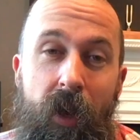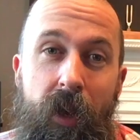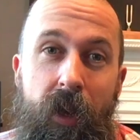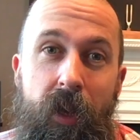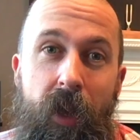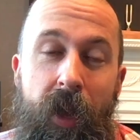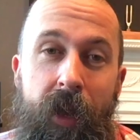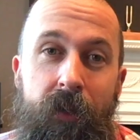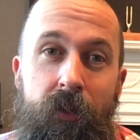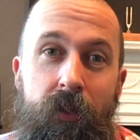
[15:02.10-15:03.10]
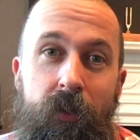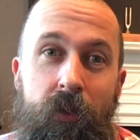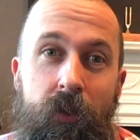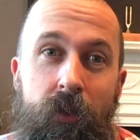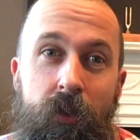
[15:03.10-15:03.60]
I had
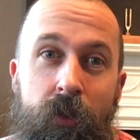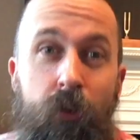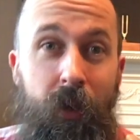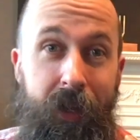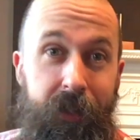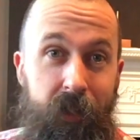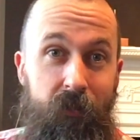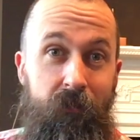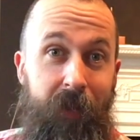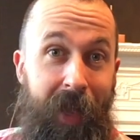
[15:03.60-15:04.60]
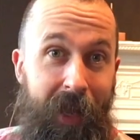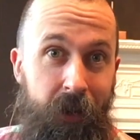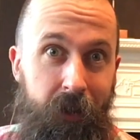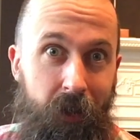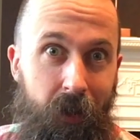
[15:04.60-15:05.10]
2 ladies from
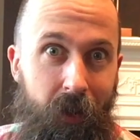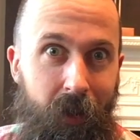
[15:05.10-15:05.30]
Canada.